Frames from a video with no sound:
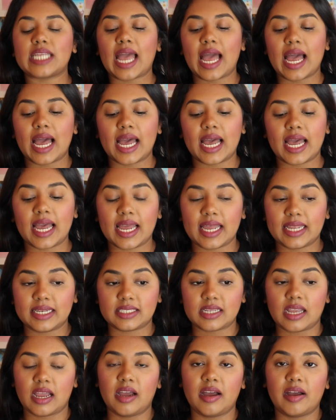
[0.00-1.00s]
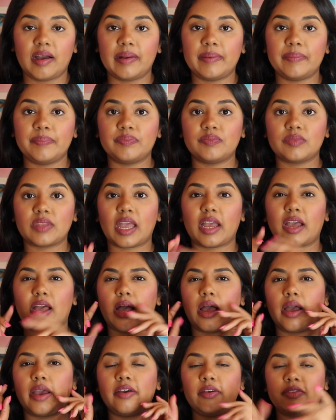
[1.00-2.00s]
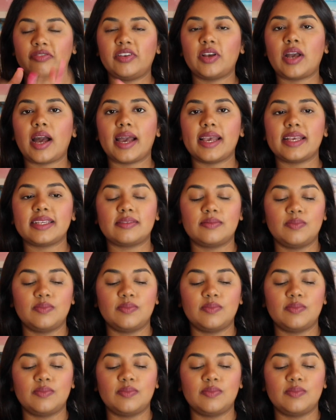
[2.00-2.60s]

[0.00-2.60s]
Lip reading: and if you guys